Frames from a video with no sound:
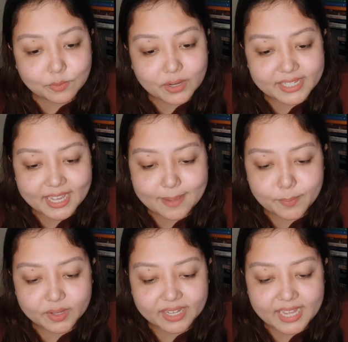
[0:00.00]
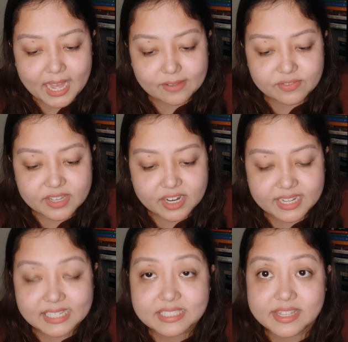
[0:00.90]
YA book I have here
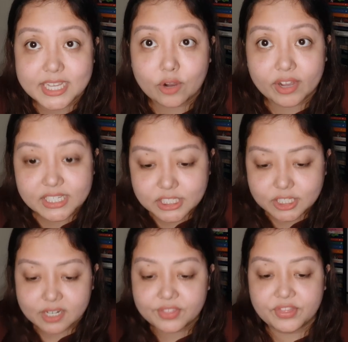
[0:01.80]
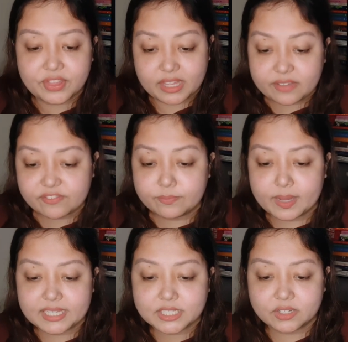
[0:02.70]
is The Oyster Thief
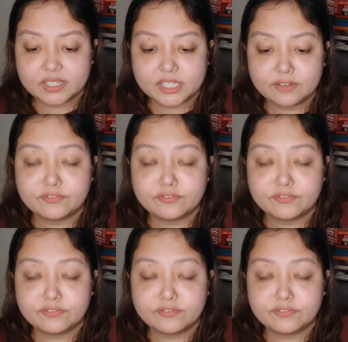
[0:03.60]
by Sonia